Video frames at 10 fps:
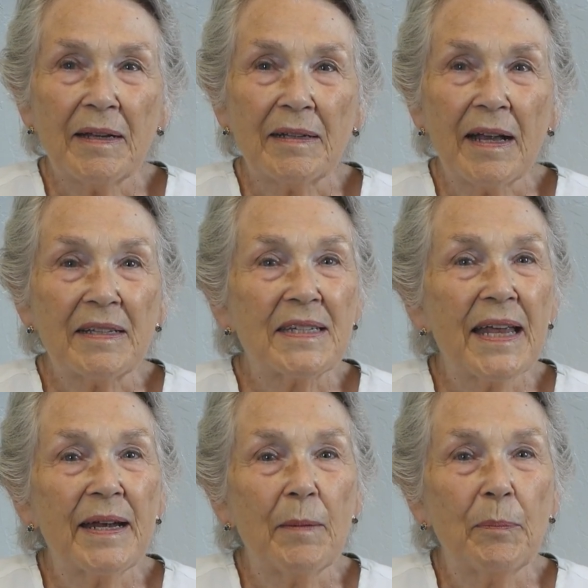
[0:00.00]

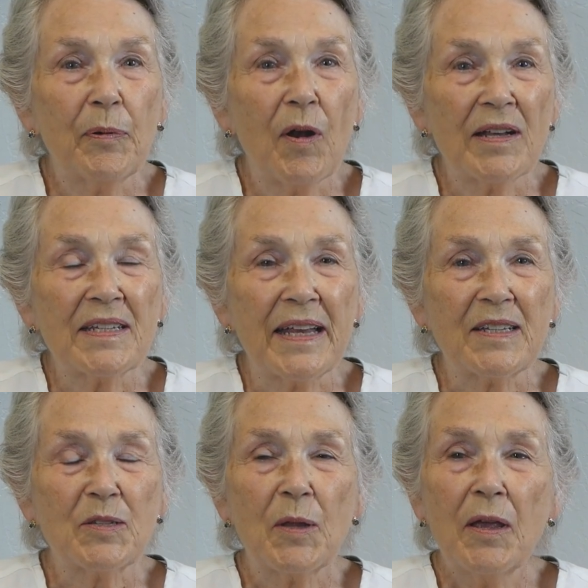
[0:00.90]
setup
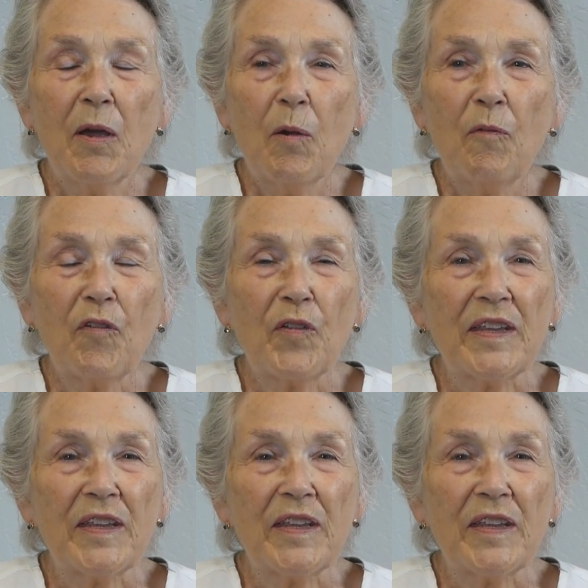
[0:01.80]
process for